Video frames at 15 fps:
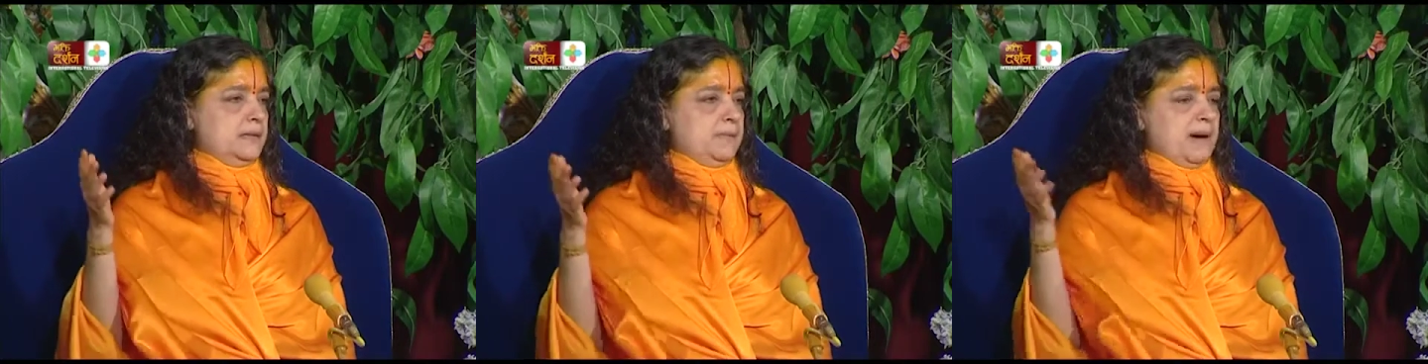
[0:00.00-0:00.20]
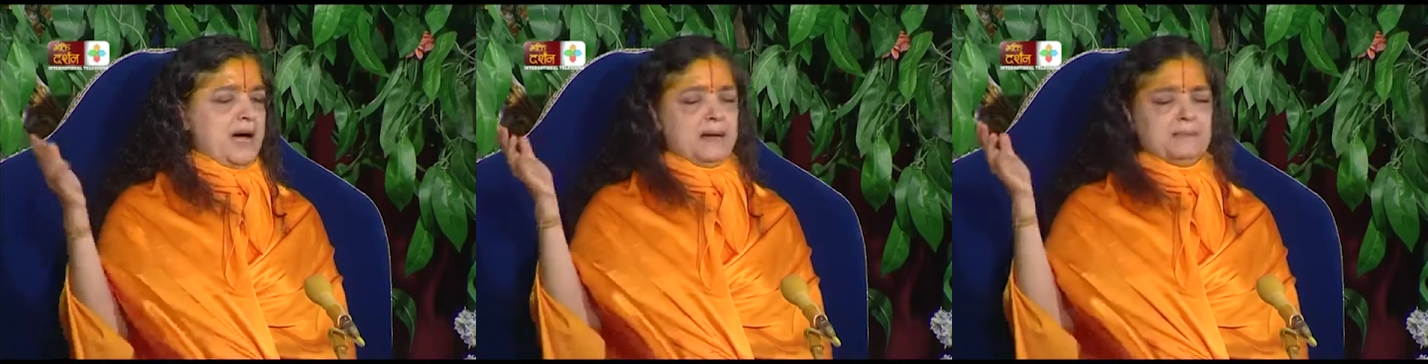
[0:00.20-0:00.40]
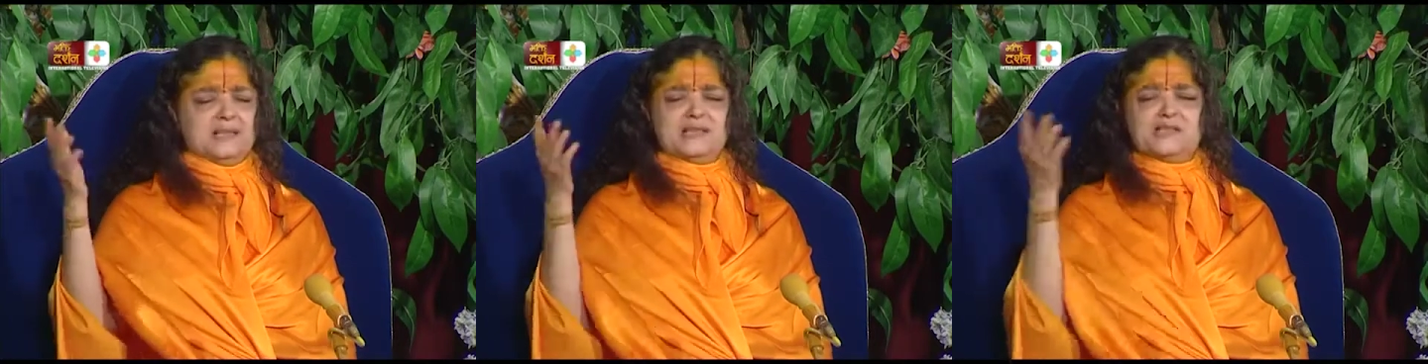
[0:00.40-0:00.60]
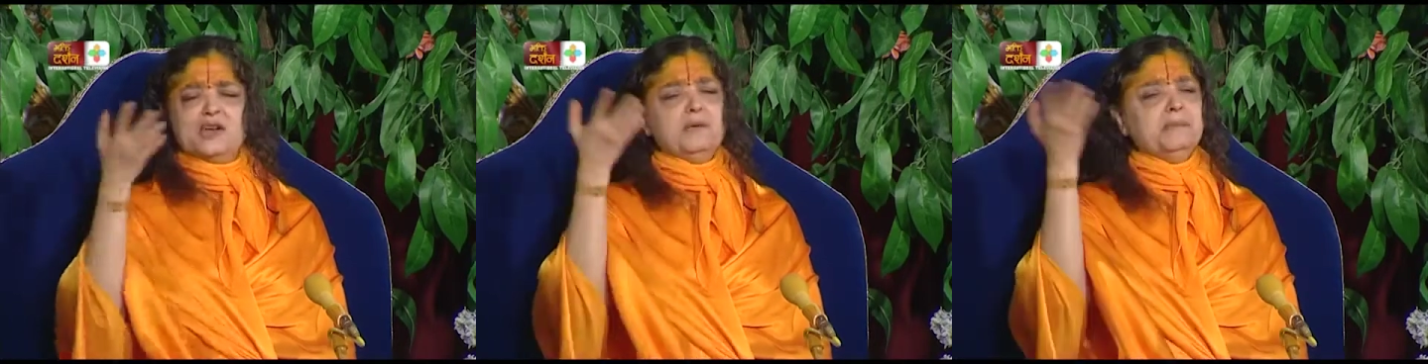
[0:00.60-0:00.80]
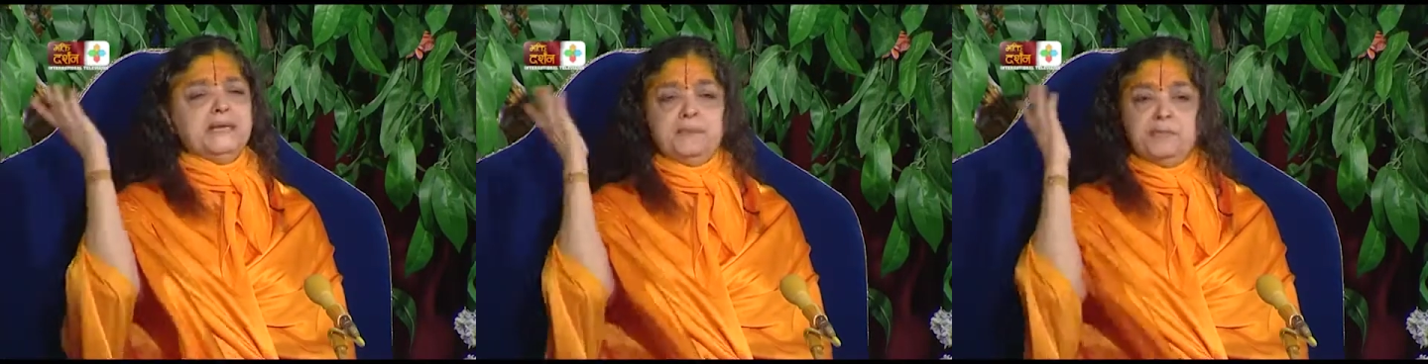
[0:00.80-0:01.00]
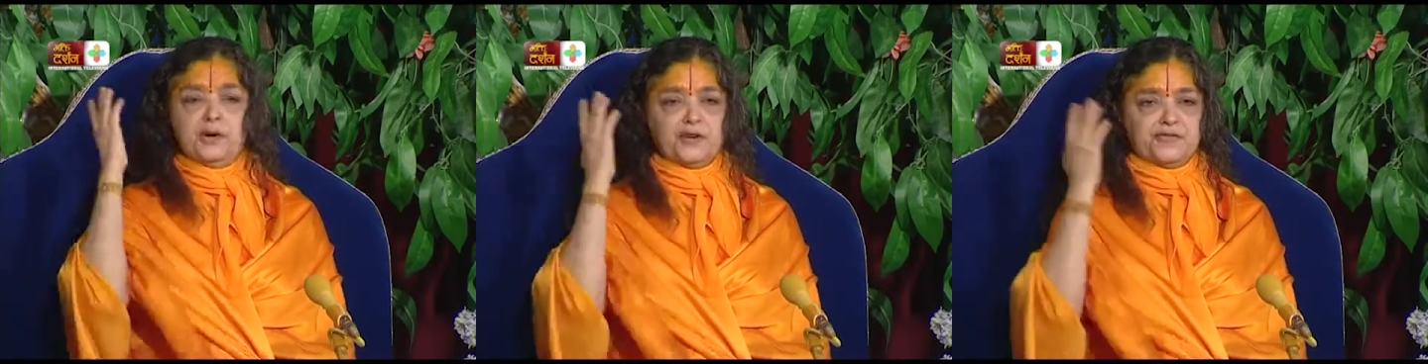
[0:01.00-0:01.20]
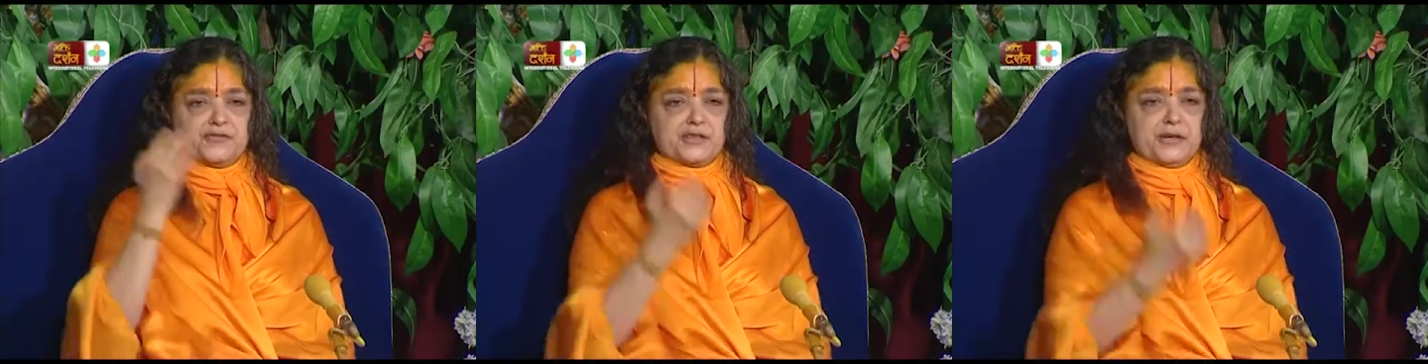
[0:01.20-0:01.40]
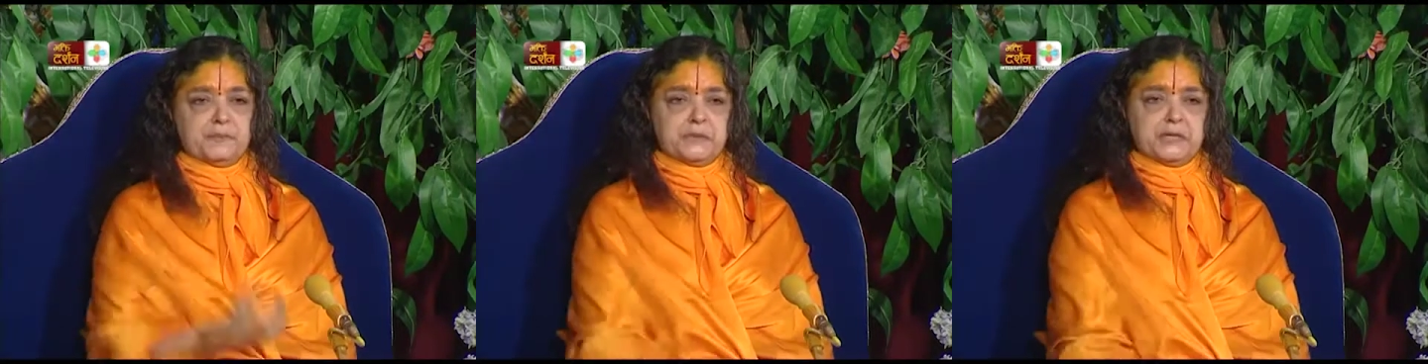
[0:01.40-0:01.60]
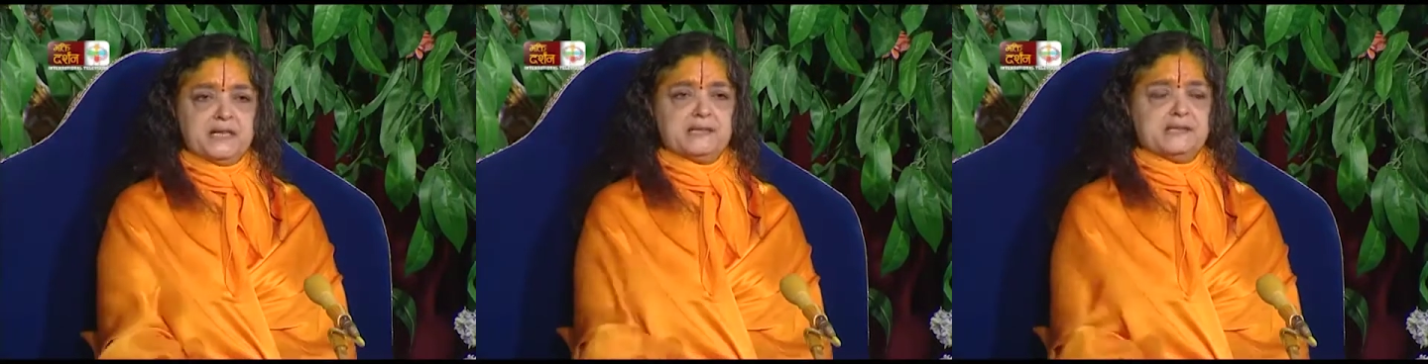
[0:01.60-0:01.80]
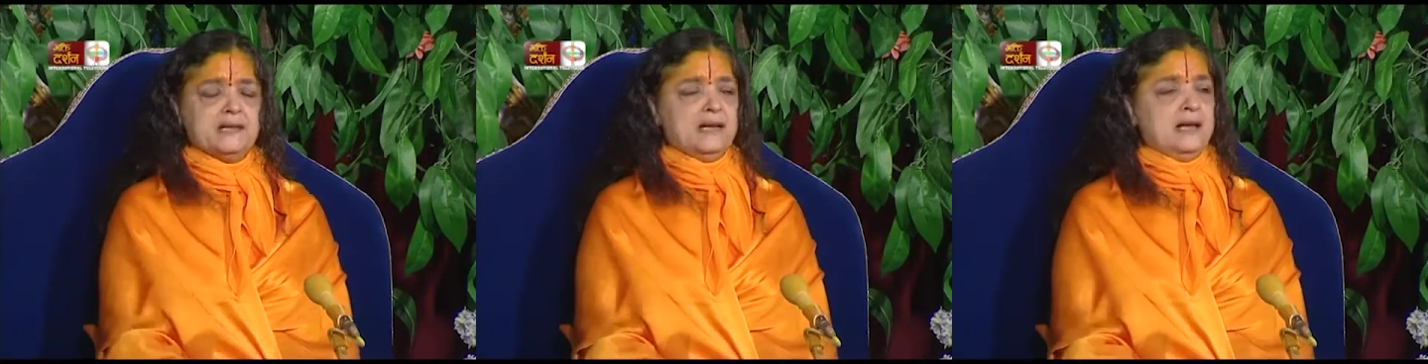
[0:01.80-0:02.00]
the Bible, so many book of
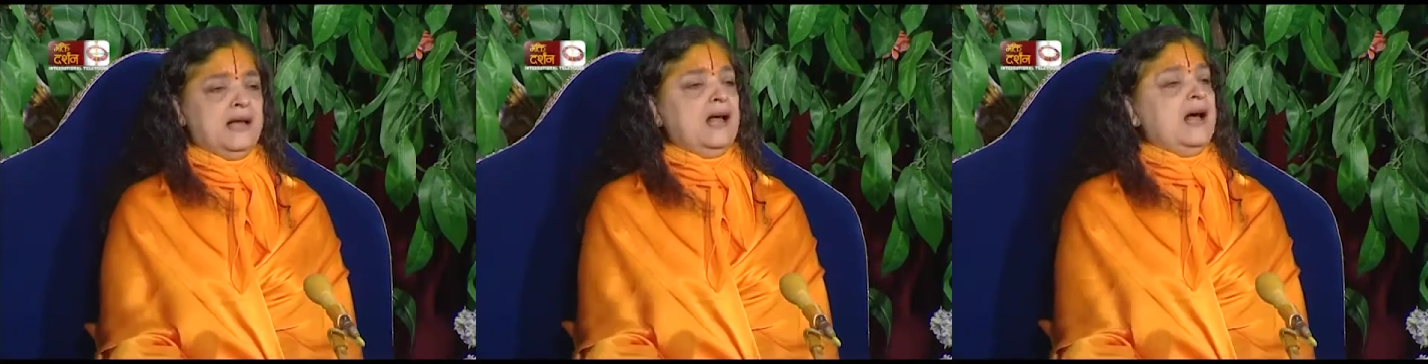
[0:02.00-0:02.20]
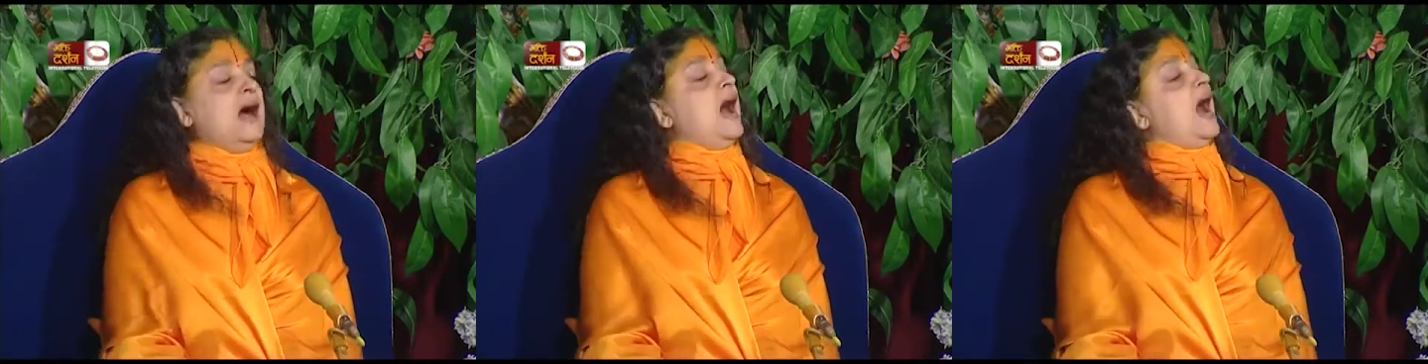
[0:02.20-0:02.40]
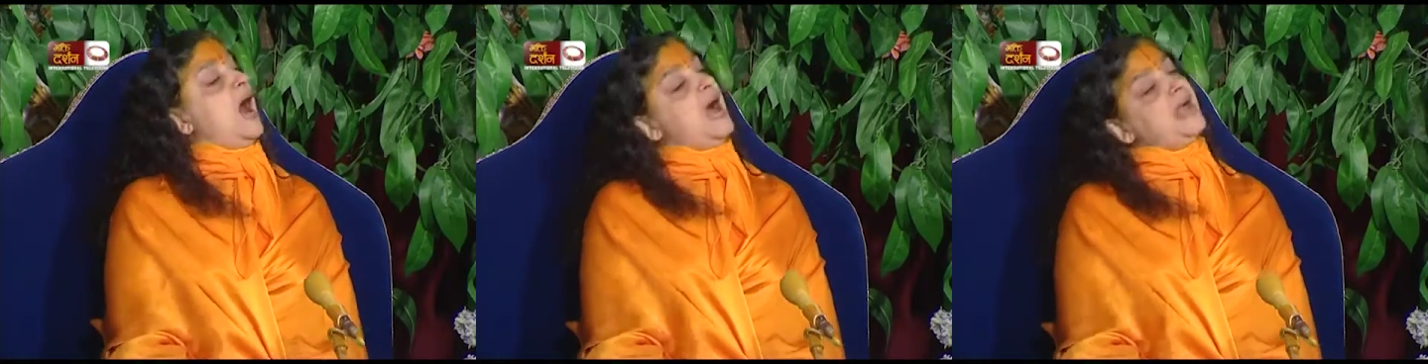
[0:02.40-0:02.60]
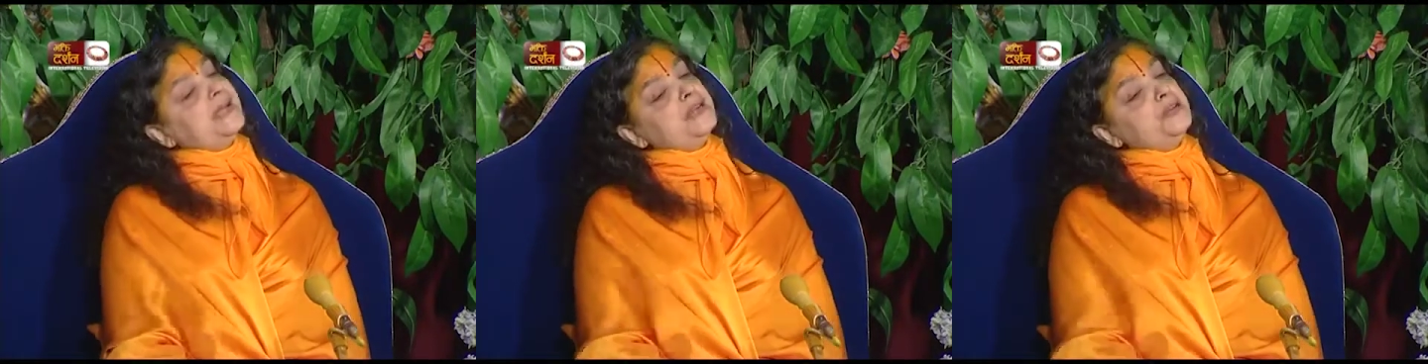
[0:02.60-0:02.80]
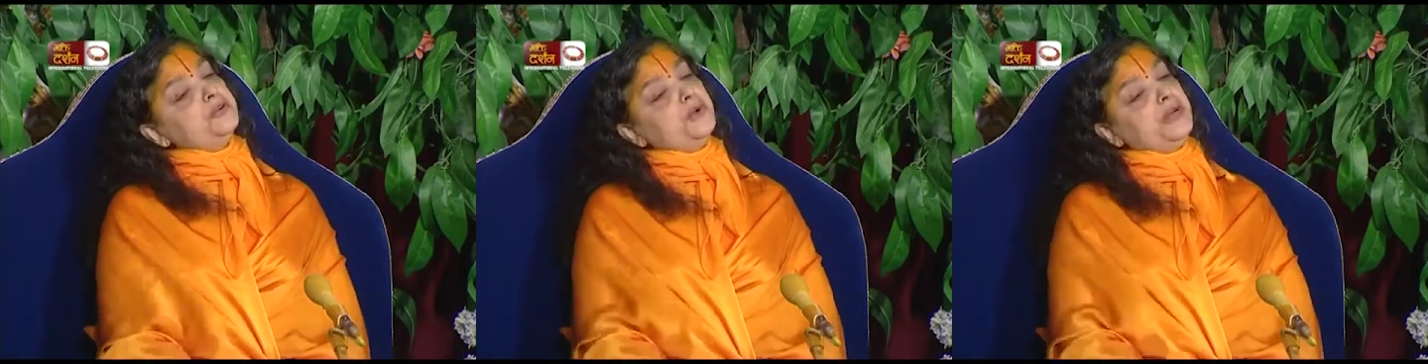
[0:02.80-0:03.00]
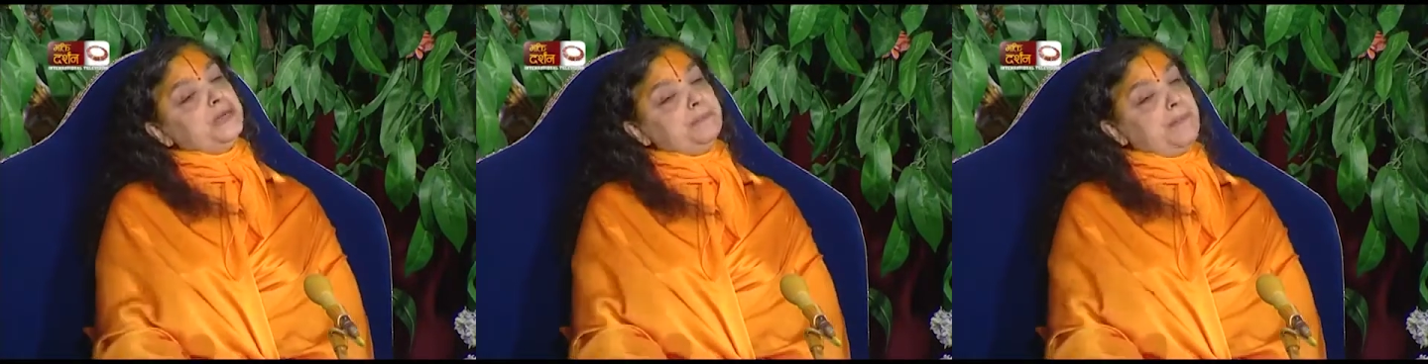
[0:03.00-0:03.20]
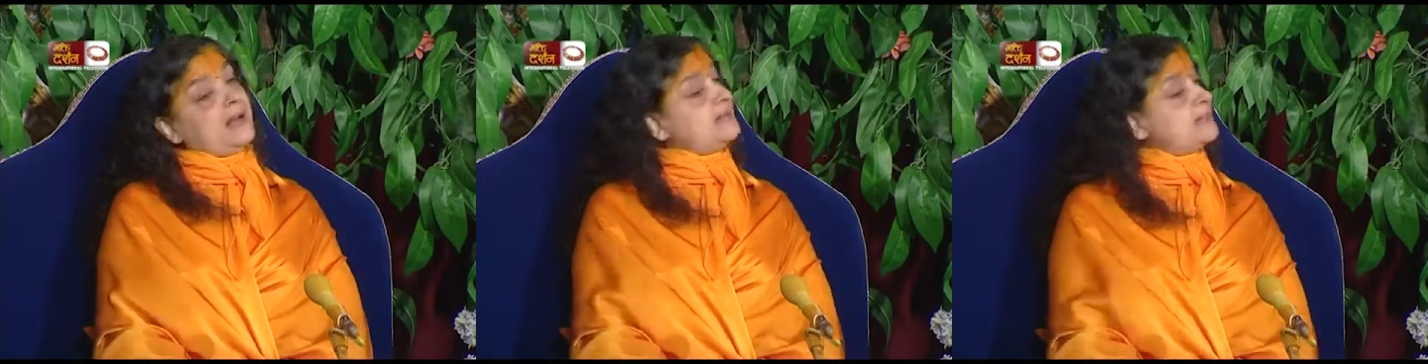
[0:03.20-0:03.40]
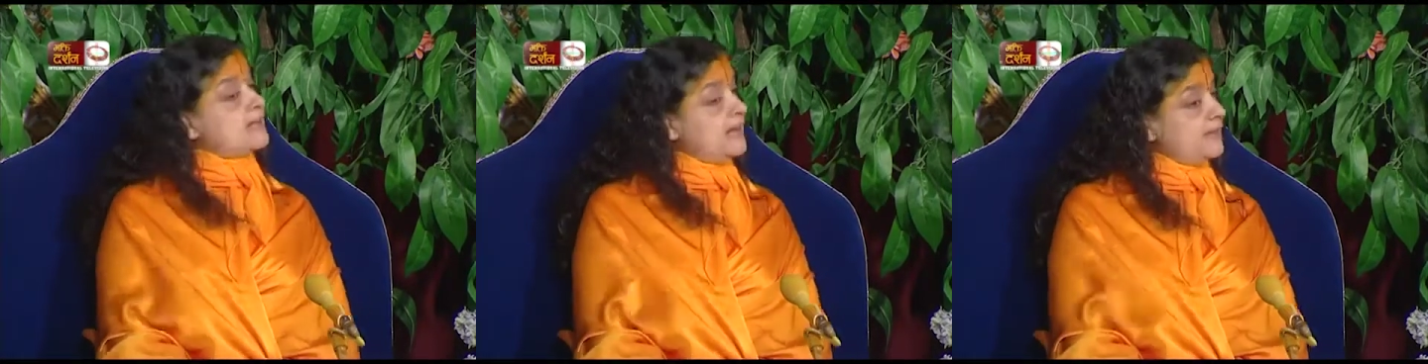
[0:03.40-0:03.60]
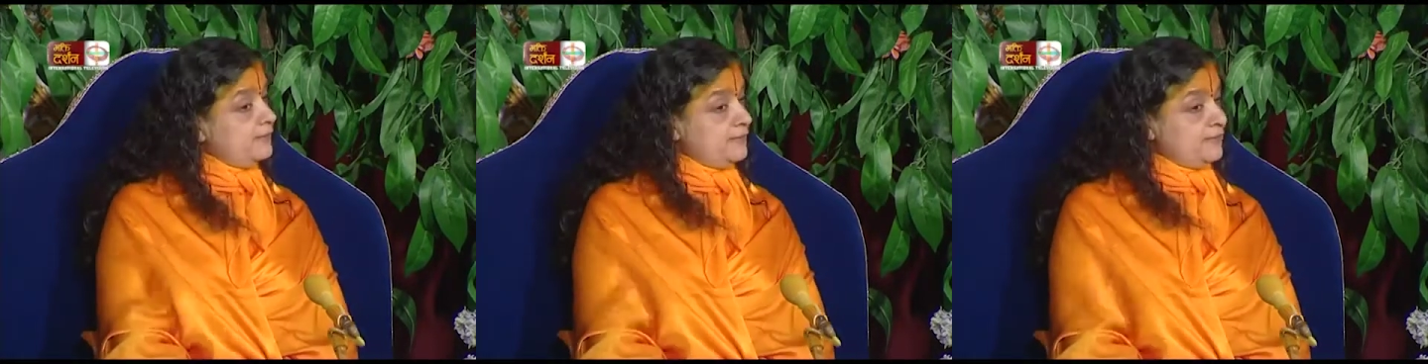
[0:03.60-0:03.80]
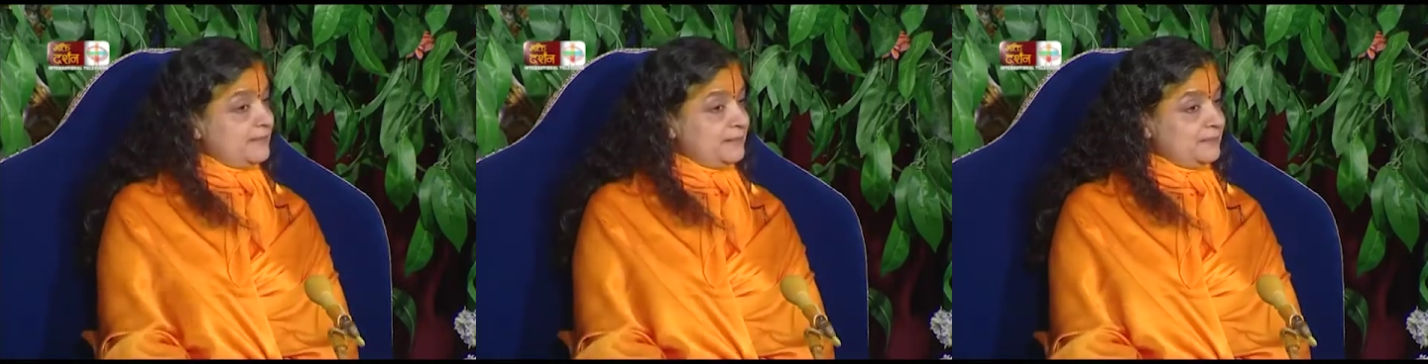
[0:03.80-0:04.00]
scriptures. I can read
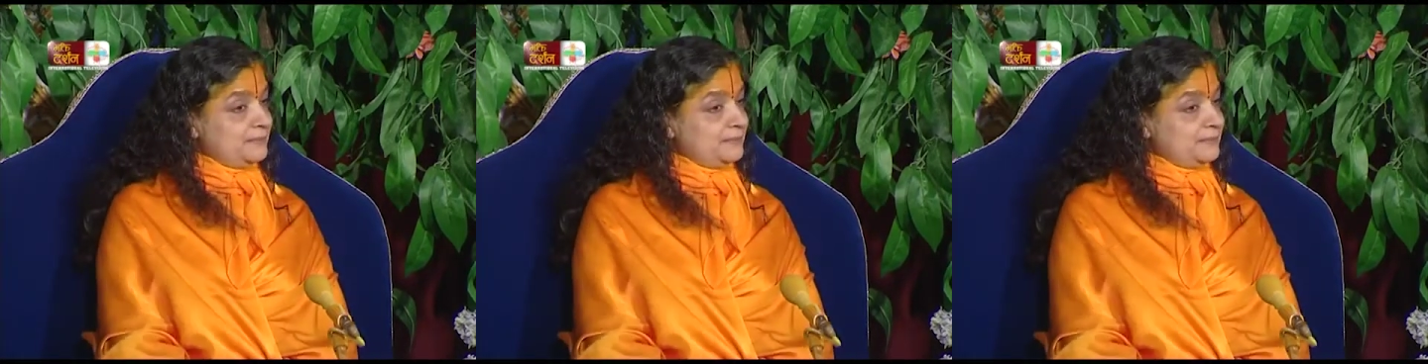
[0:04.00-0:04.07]
myself.